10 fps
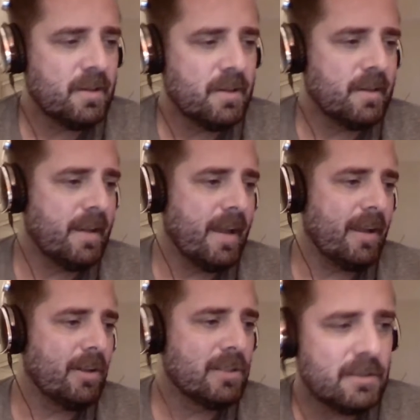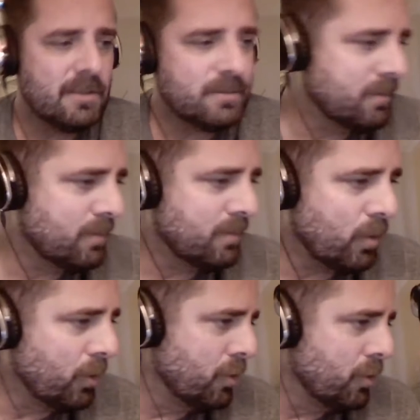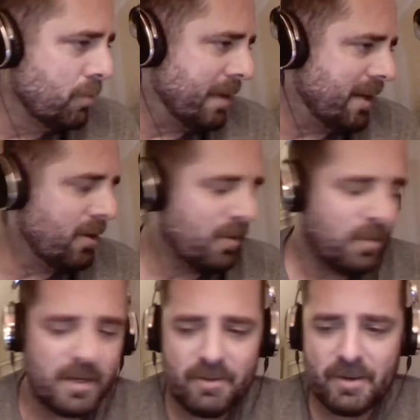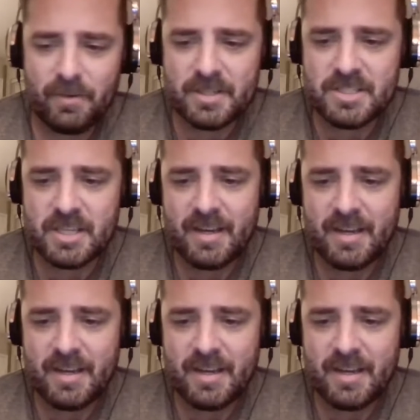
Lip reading: group, I don't know, whatever you want to say,